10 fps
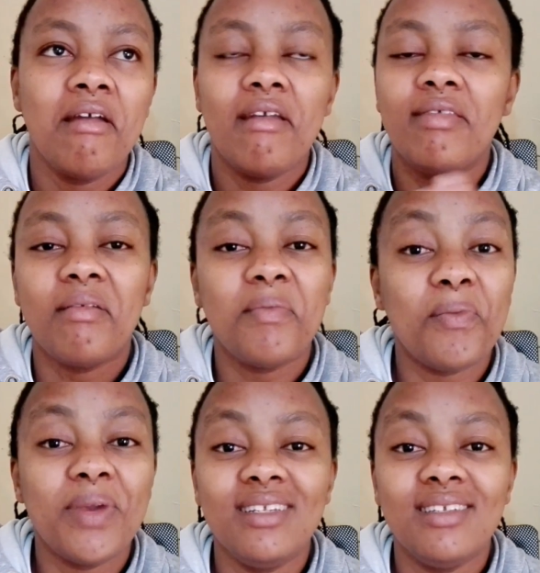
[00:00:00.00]
in the
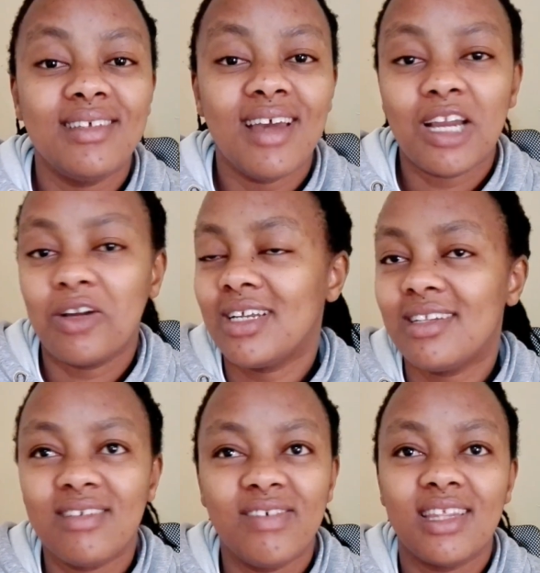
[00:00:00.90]
moment, I
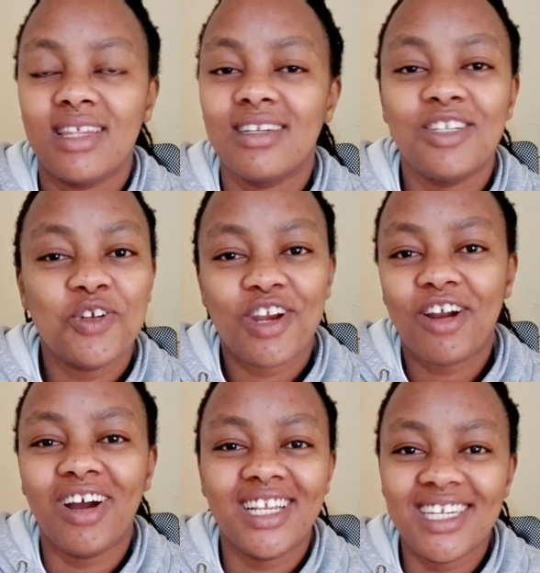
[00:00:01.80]
couldn't even think to
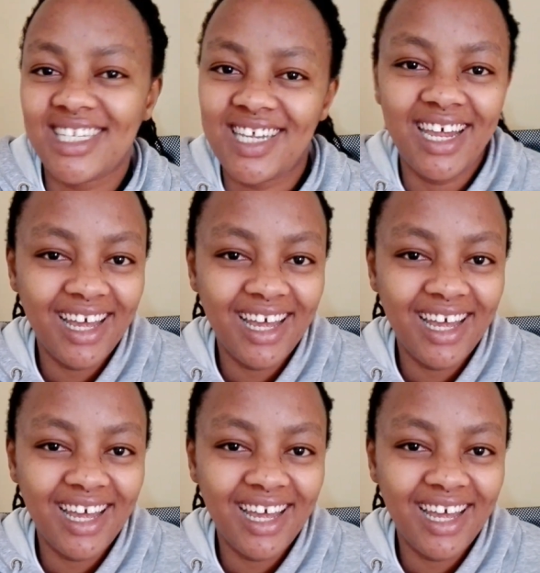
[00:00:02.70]
record it,